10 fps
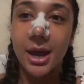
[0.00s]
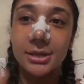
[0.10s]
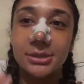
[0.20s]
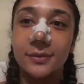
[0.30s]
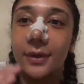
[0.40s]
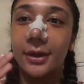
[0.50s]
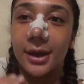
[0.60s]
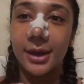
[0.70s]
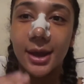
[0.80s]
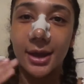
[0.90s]
I just feel
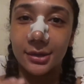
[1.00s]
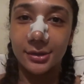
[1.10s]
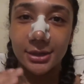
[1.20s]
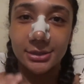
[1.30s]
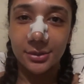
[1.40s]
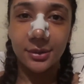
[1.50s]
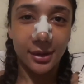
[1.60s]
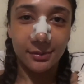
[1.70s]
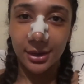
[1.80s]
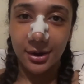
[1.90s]
like I, look, I still
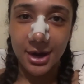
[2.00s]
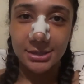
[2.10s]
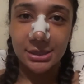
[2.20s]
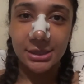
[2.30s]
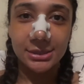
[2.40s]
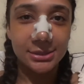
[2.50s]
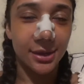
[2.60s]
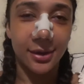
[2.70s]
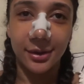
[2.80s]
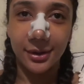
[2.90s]
look a bit crazy
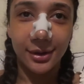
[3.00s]
so